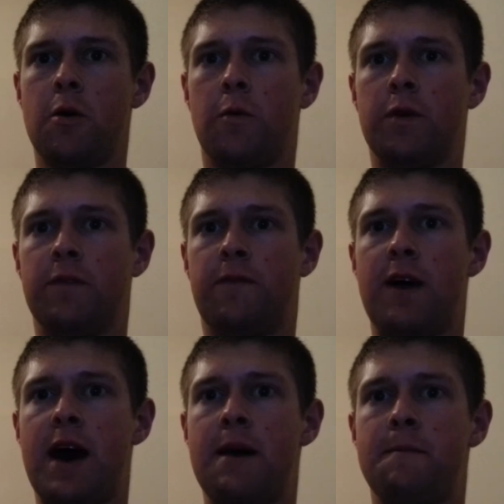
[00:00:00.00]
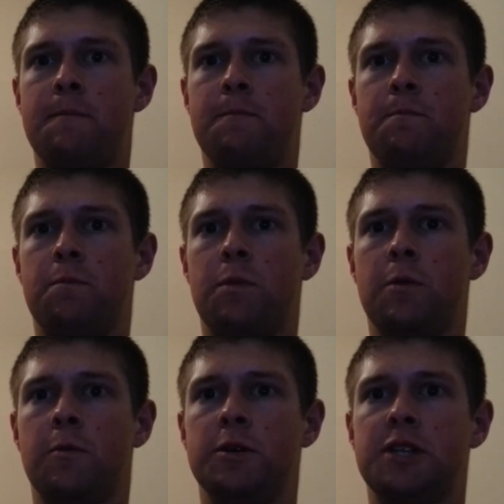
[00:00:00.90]
with fat
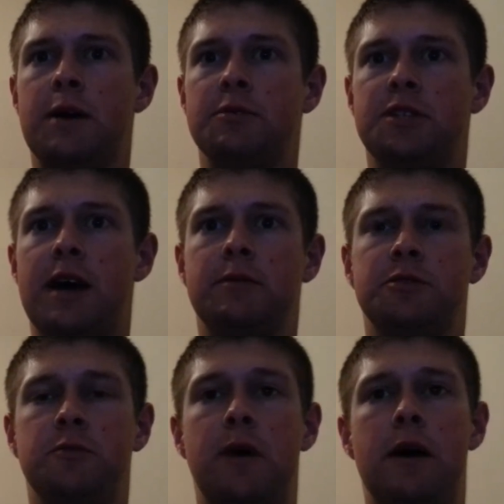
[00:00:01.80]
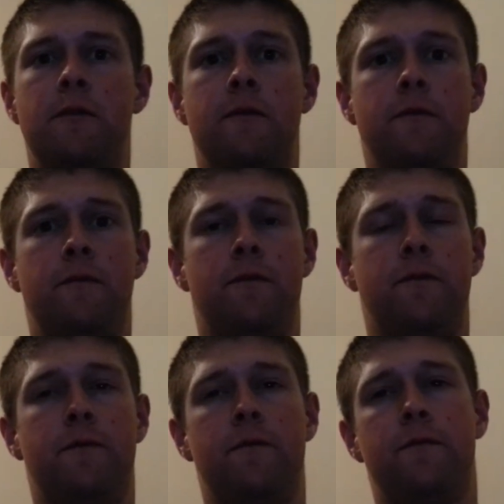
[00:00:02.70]
was I was down to about
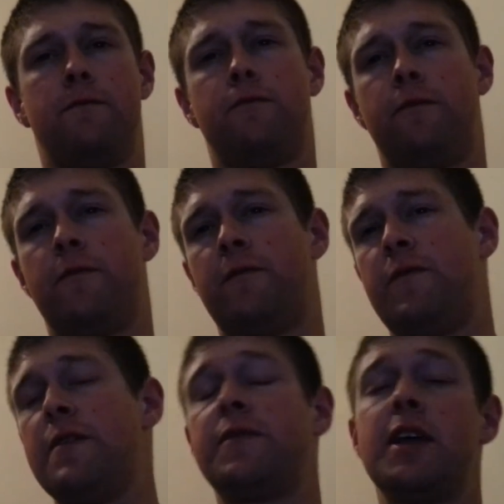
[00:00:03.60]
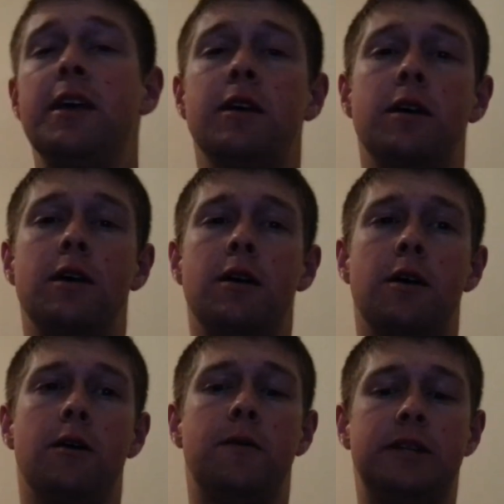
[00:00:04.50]
50,
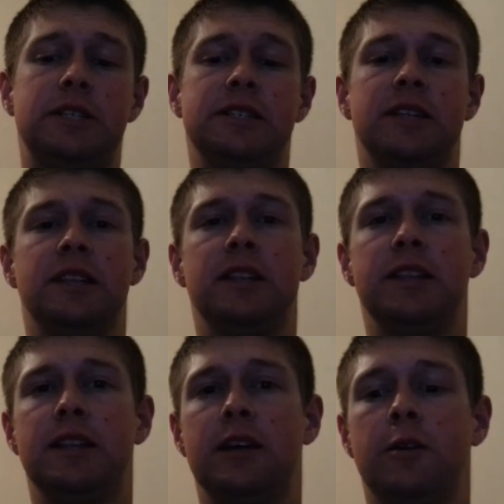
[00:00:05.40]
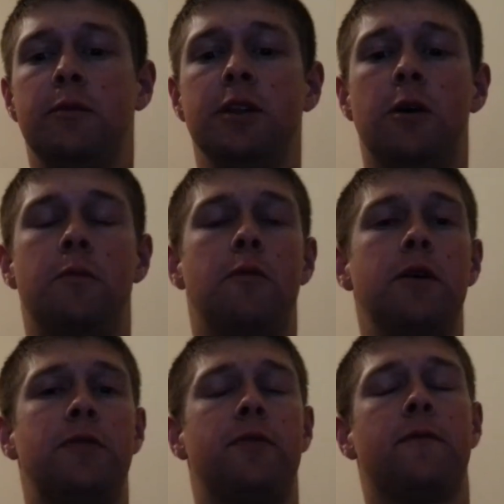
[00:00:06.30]
which is a little below
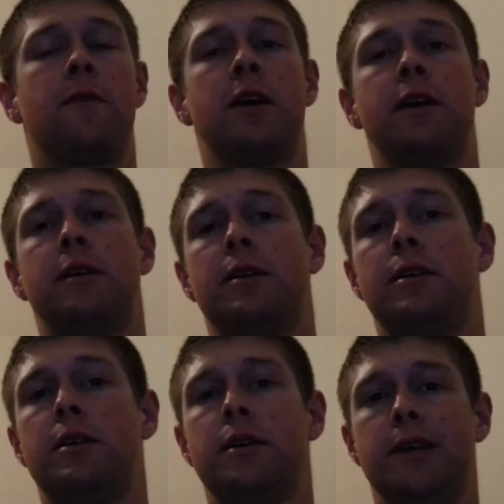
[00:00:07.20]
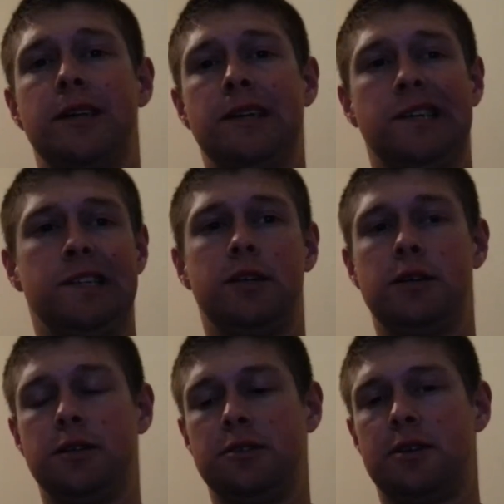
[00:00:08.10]
0.3.
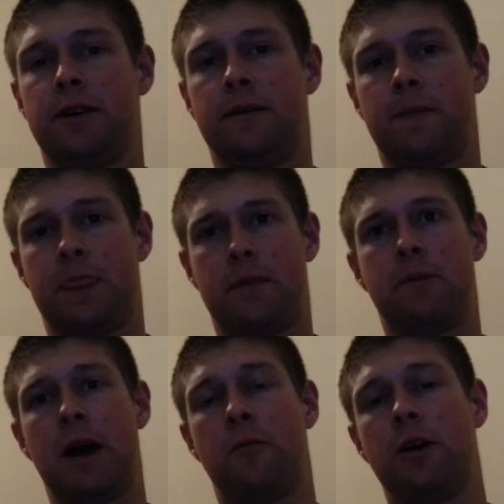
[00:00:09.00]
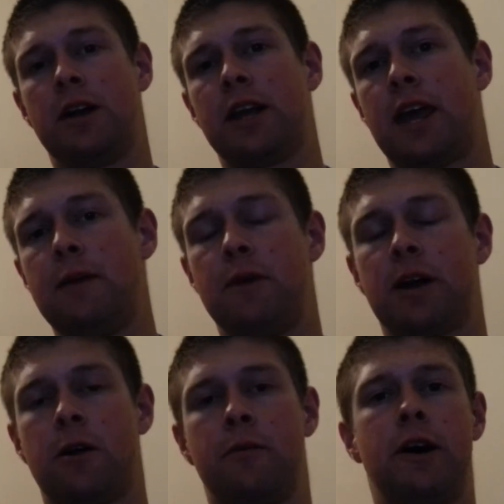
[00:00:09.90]
So, but I wanted to keep my
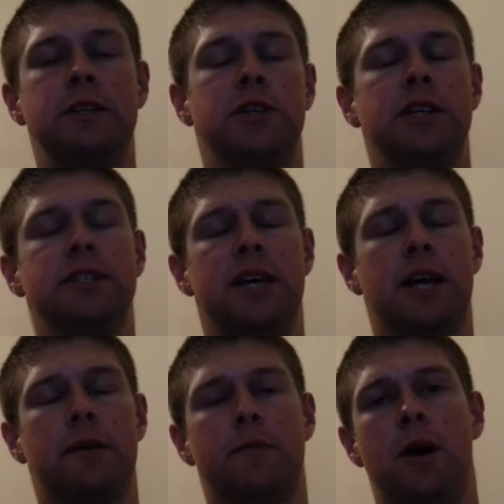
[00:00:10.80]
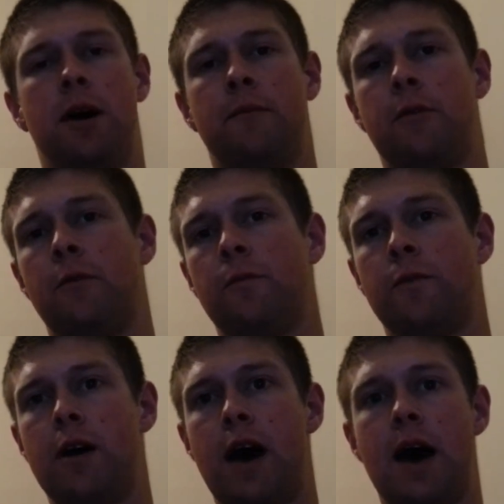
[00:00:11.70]
carbohydrate intake
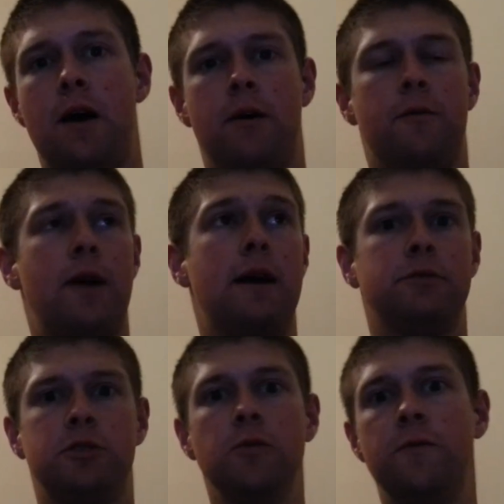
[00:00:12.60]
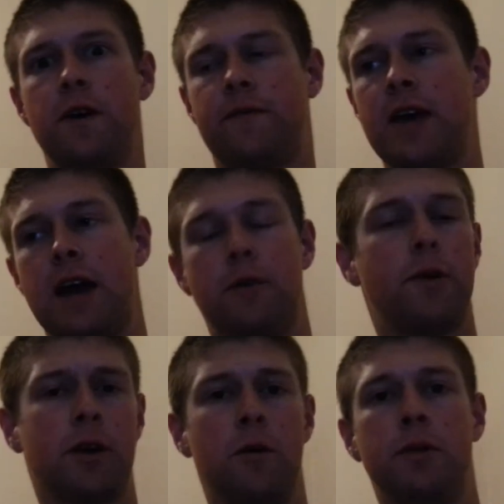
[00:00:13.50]
around 250. I didn't
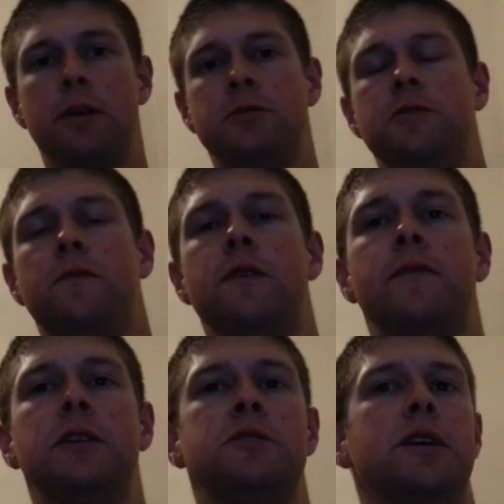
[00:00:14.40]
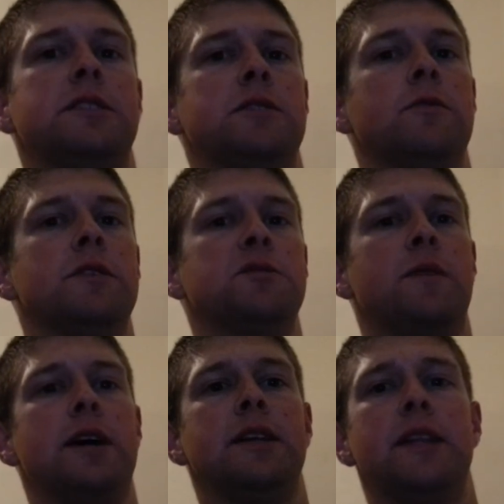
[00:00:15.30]
want to go below 250, so that's the only reason
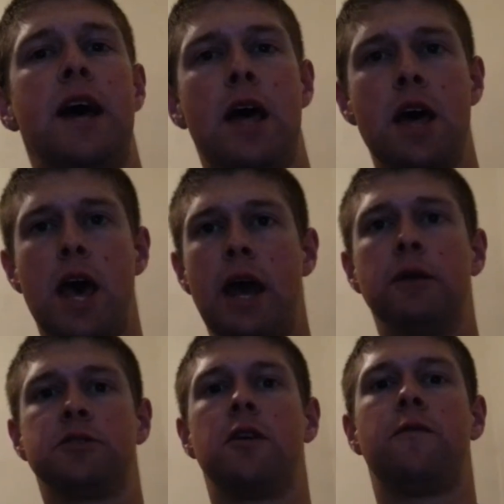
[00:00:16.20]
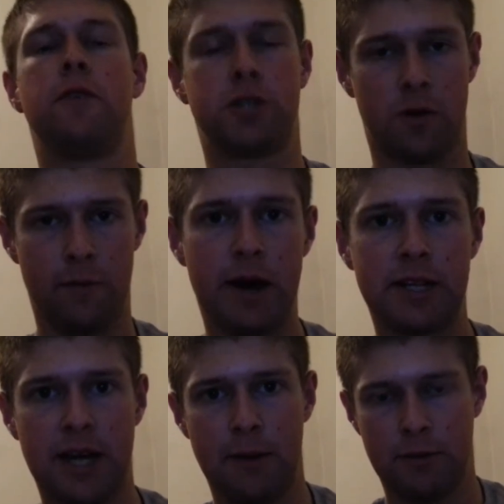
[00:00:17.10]
why I did that. And it was only for a short amount
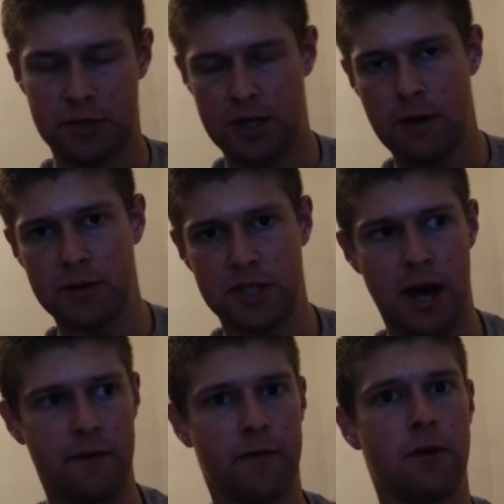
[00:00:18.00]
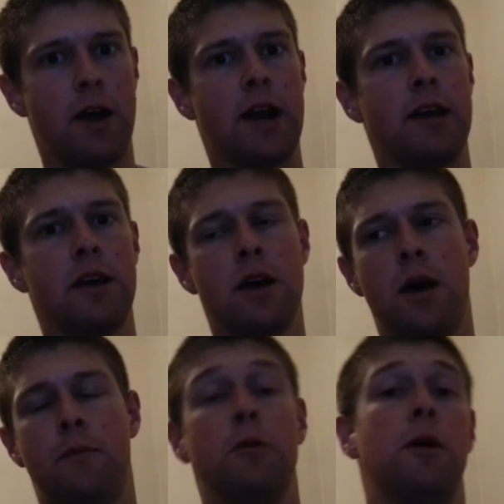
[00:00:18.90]
of time. It was not for any
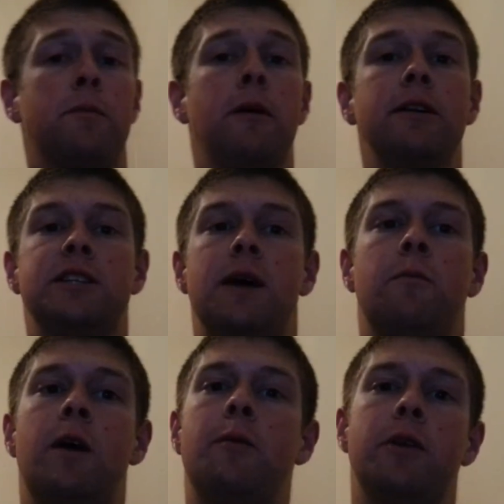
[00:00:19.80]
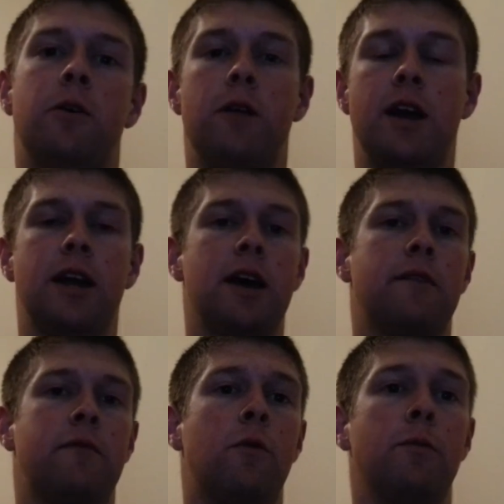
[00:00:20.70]
prolonged period of time where I would have hurt any kind
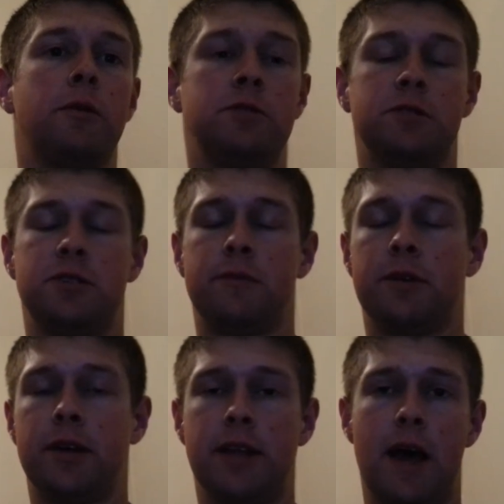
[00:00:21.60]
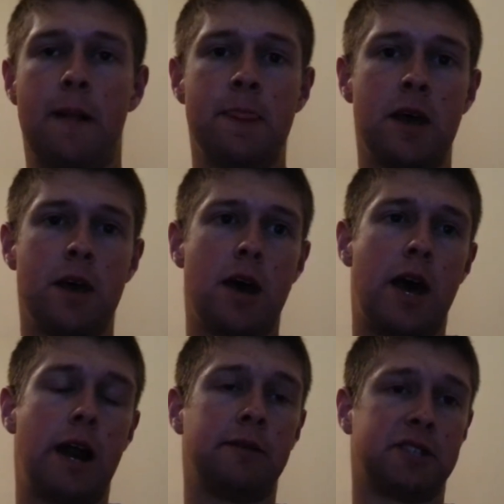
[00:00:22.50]
of hormones or something like that.
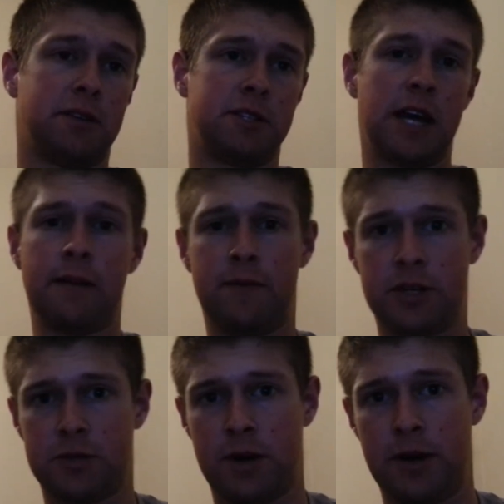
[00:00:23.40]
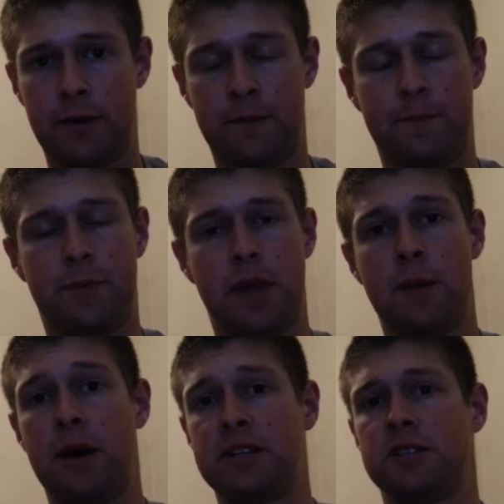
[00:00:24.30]
And I was still taking fish oil
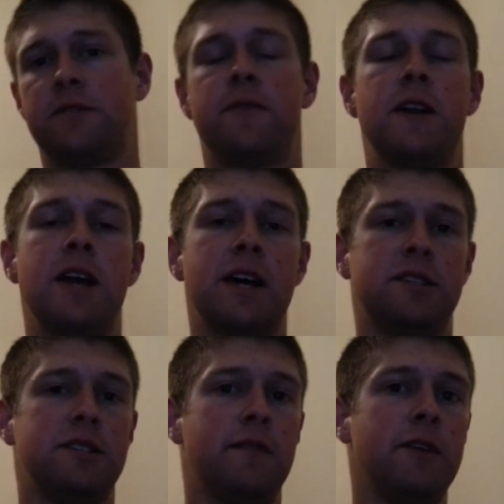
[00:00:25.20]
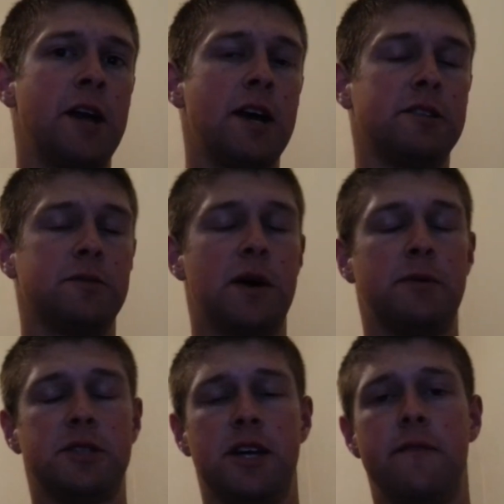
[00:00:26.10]
and my essential fatty acids every day, so I
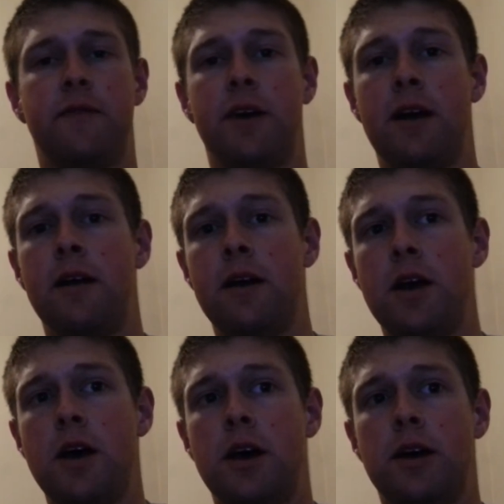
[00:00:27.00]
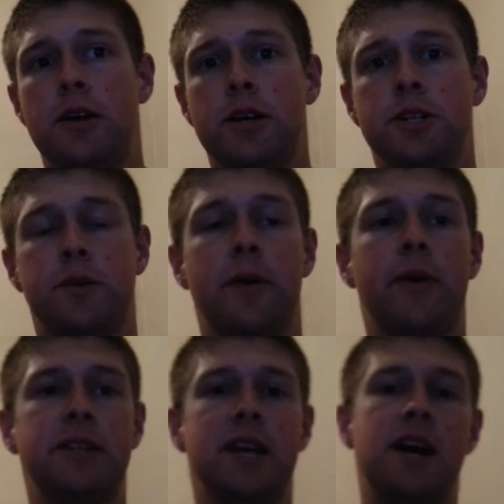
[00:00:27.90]
was safe there. So
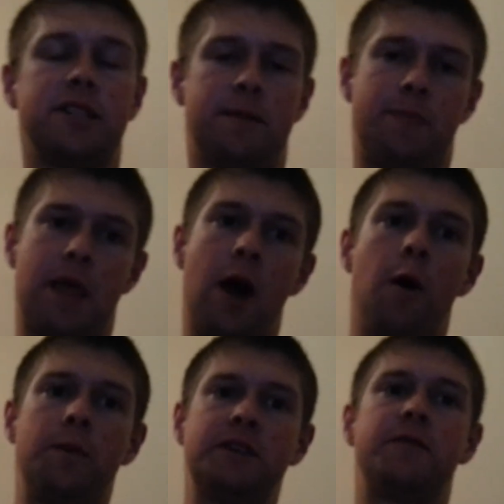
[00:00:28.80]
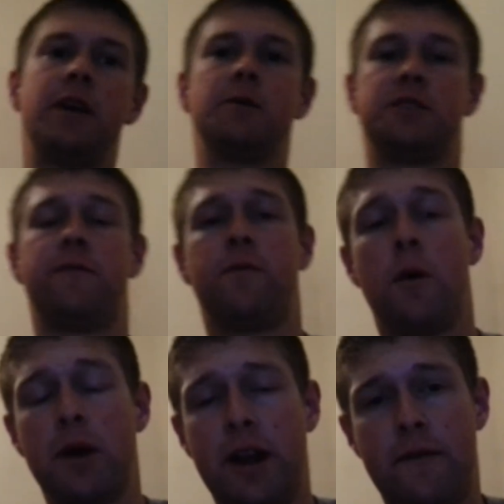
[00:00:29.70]
anyways, guys, I hope this video was
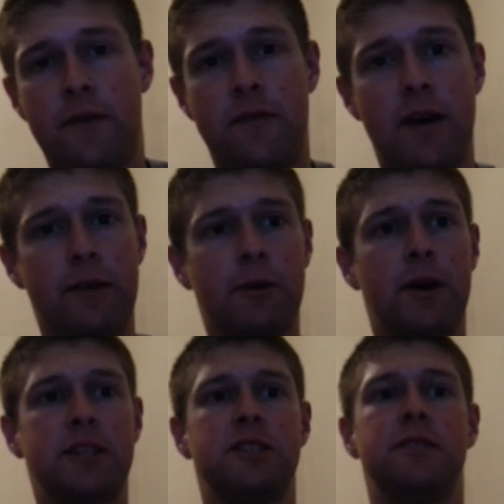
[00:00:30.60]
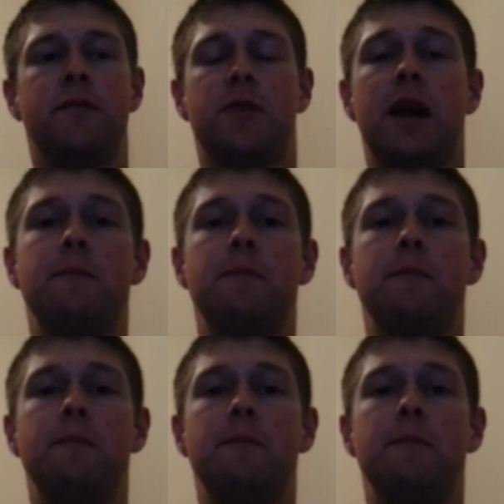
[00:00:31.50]
informative. If you have any questions, if you think I